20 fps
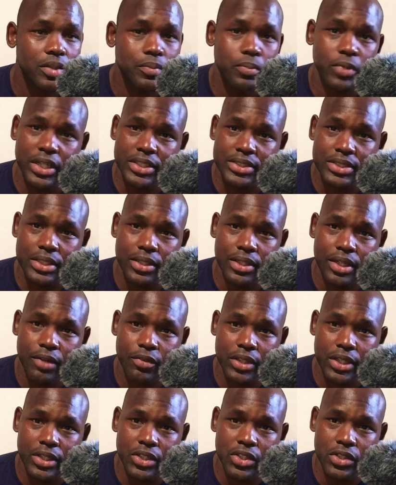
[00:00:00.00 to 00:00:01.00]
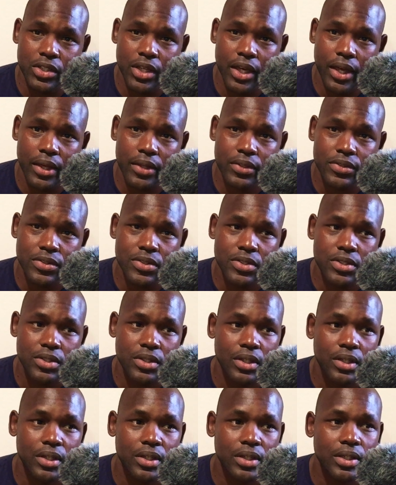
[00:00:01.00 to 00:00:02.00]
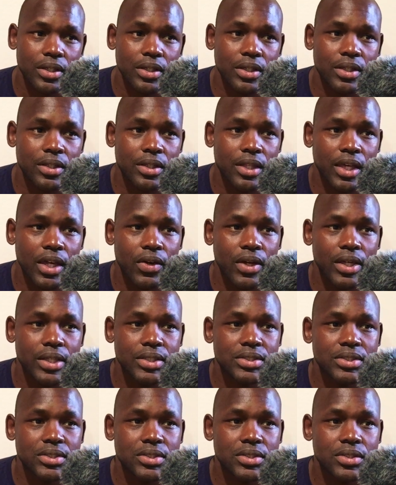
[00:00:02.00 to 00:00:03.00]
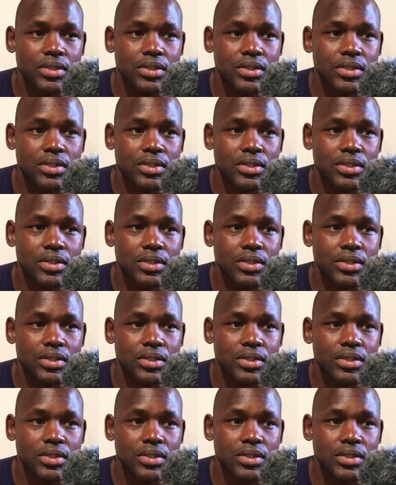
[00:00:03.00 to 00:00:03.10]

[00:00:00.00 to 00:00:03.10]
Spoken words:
brings it in everything she does. There is